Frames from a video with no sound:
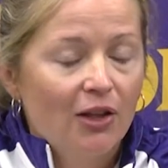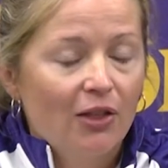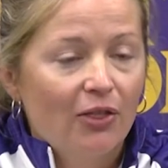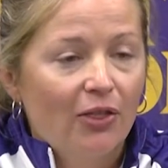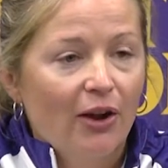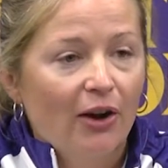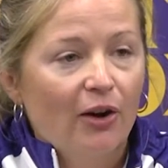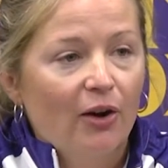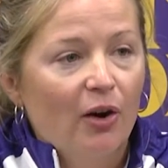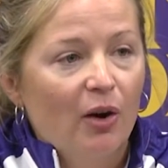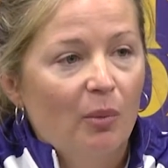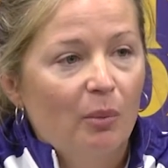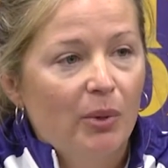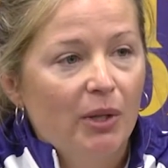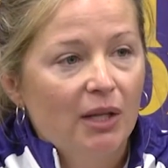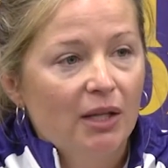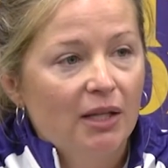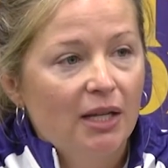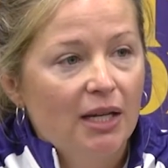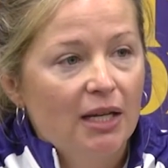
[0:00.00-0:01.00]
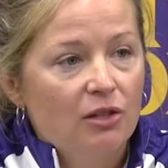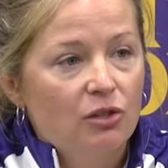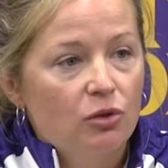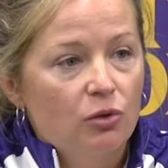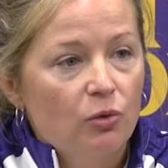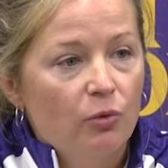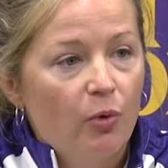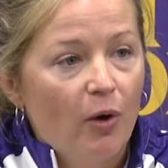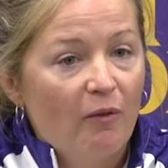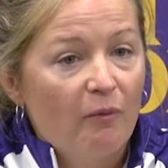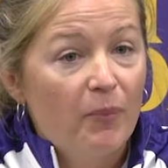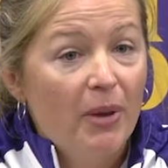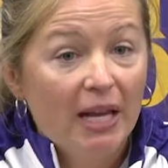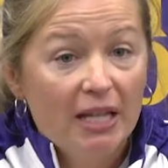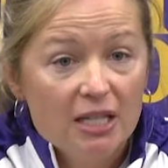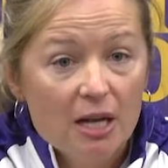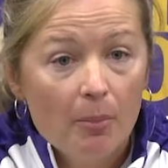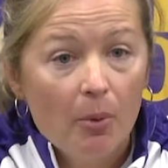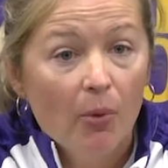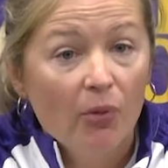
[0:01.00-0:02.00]
their ability to have
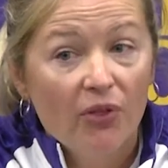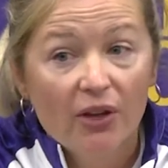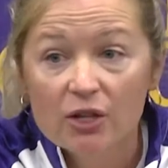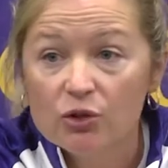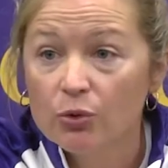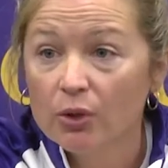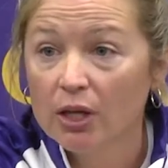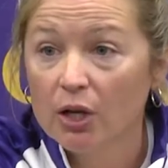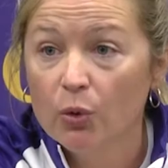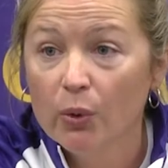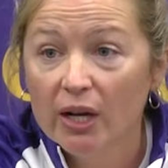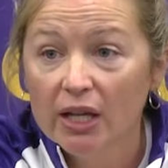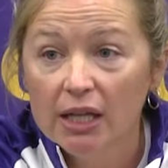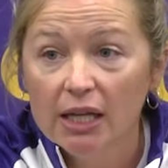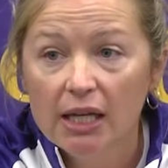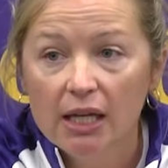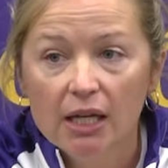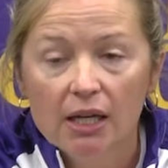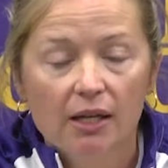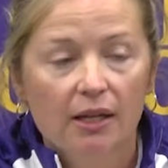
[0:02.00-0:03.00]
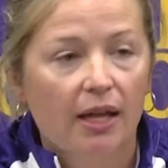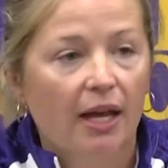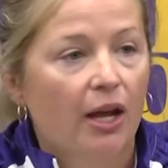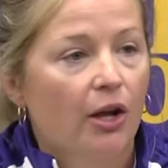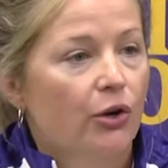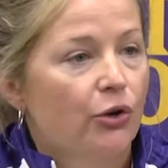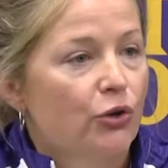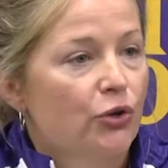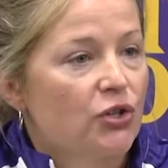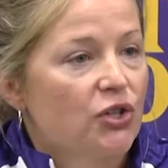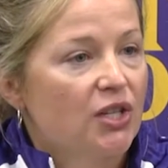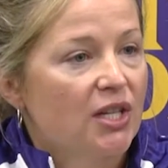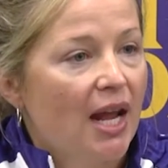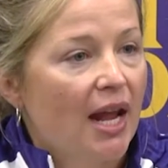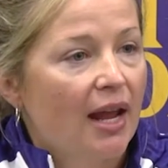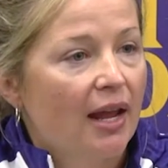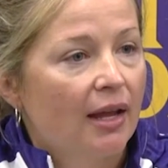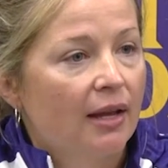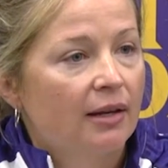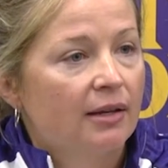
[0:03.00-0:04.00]
picked up on things really quickly. They
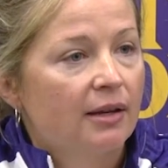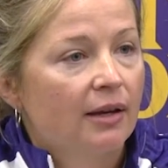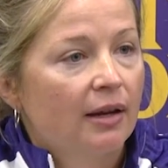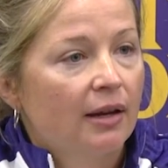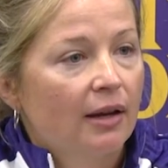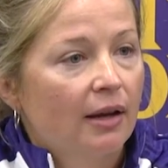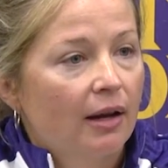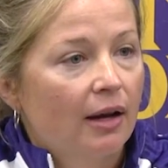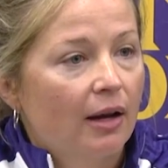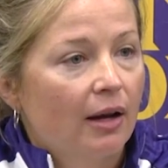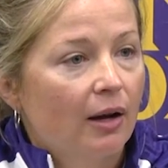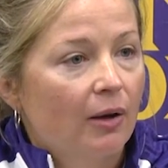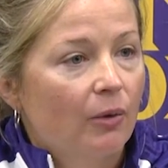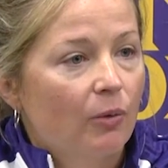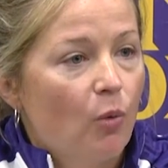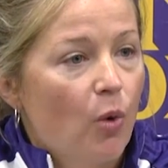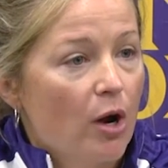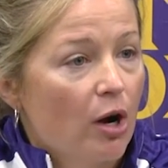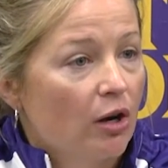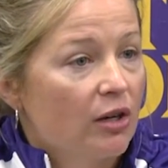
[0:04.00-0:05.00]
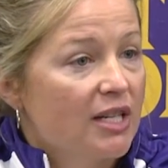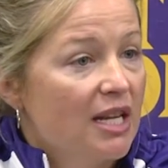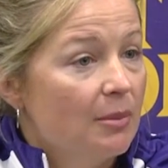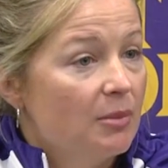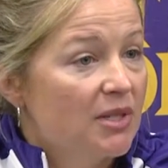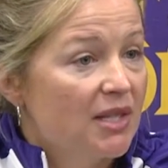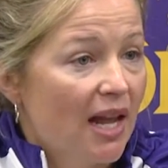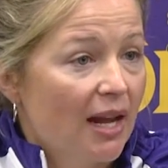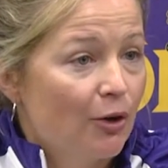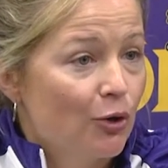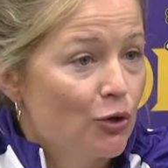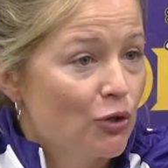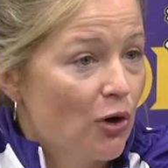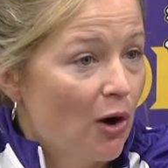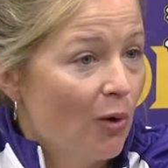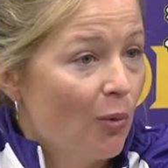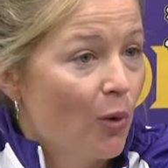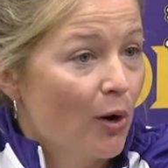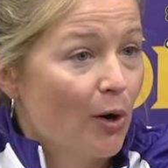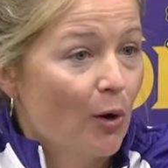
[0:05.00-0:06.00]
understand what our team standards
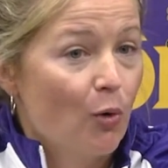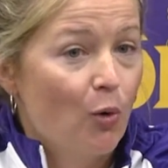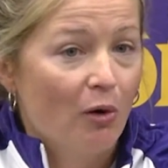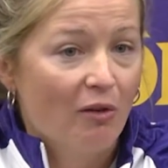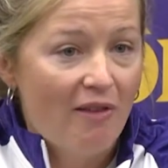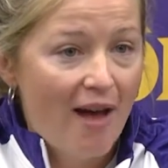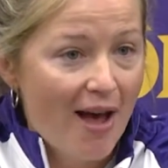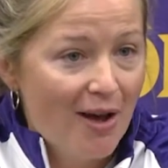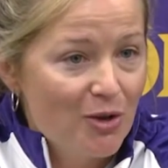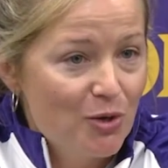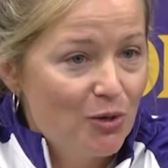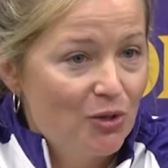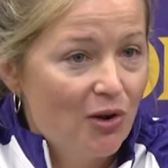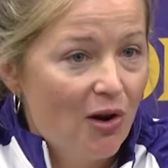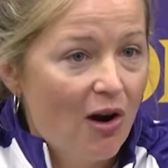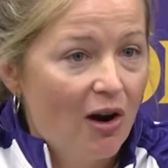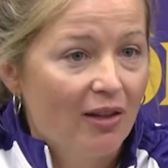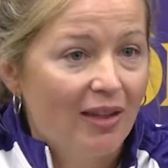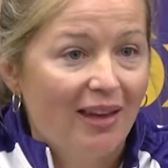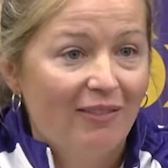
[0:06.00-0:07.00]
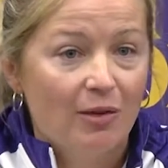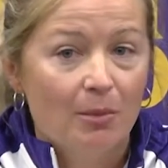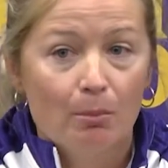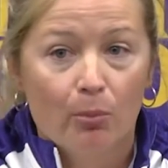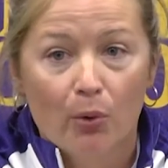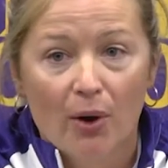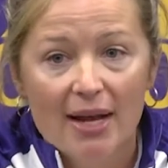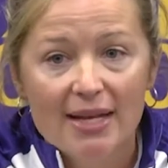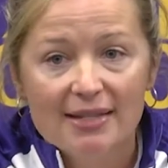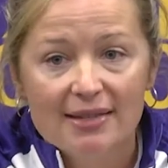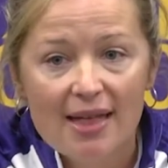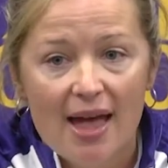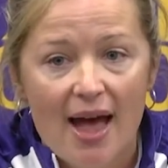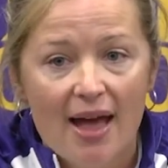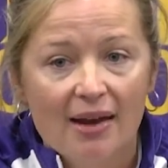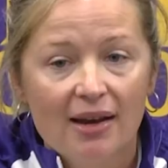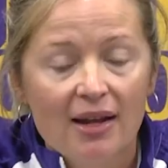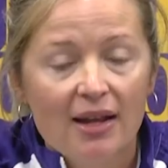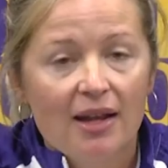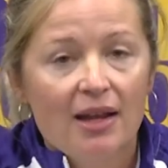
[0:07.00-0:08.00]
are, what our core values are. They've embraced
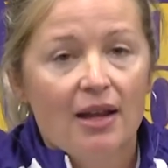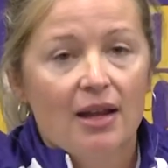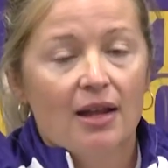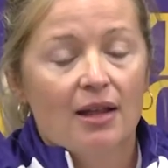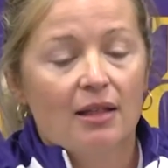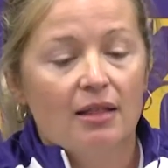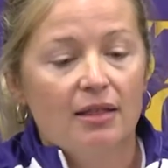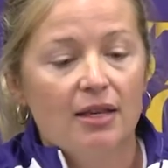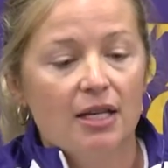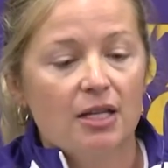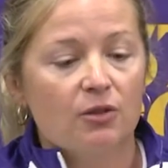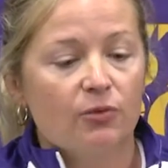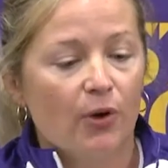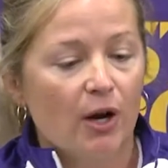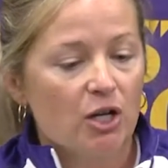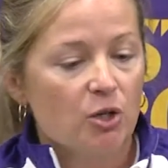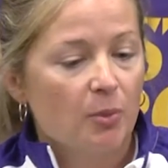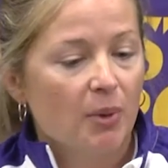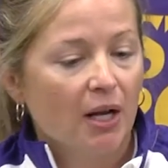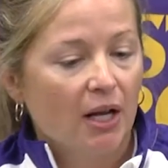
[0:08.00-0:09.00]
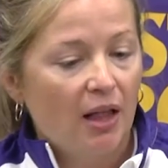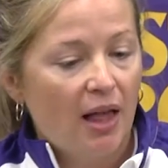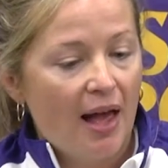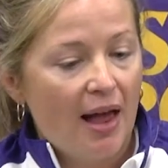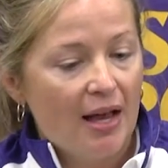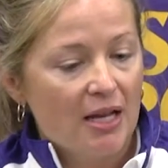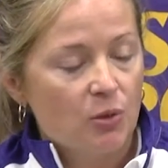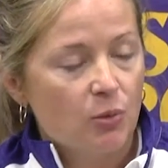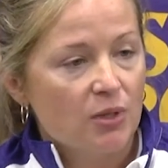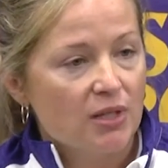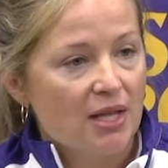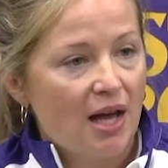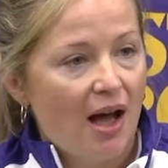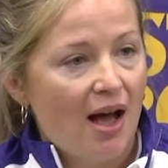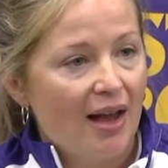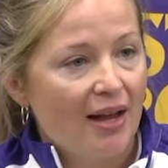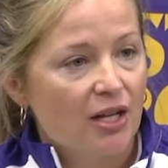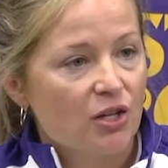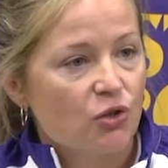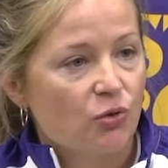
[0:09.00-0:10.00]
that. This freshman class was the
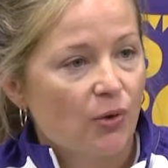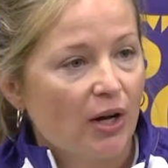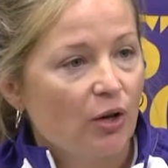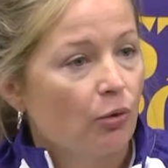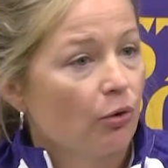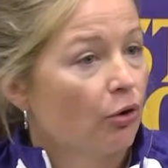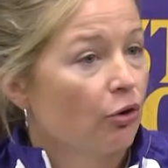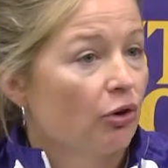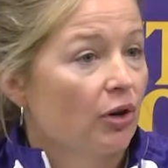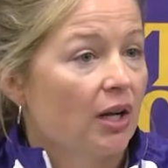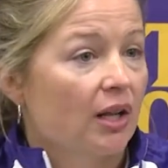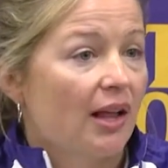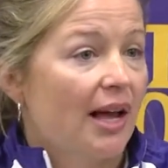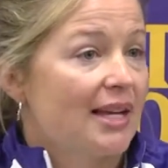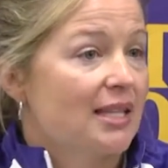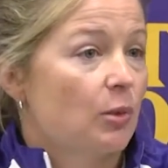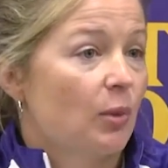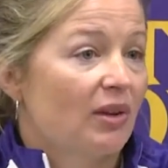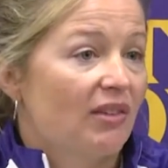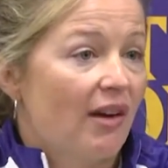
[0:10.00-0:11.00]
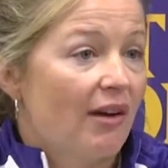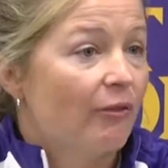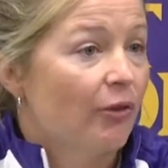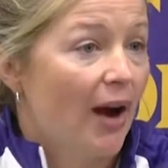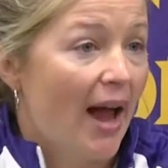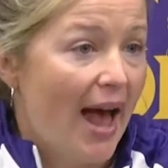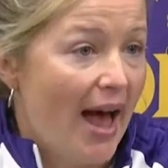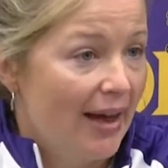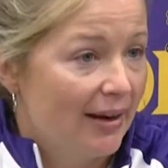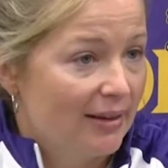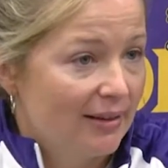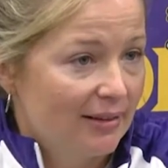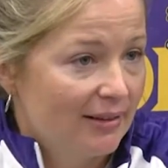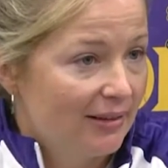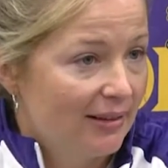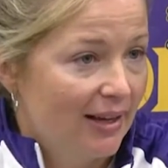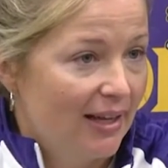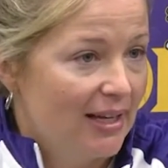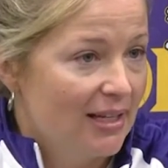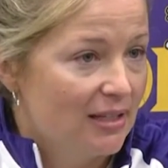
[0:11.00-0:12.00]
highest ranked recruiting class that we've ever had
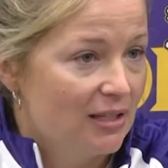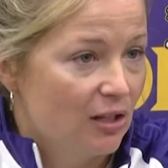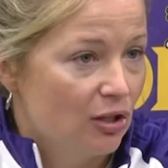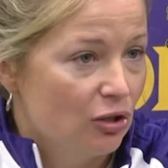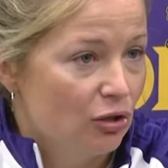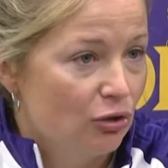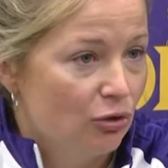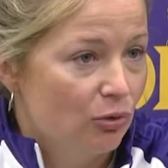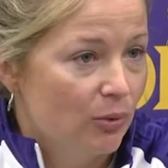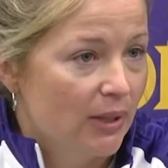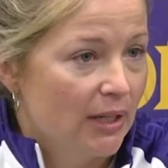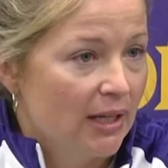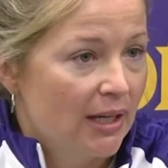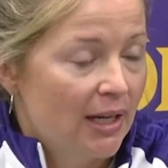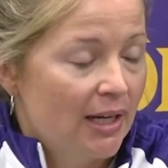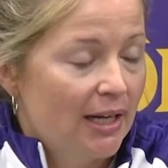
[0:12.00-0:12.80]
at ECU, and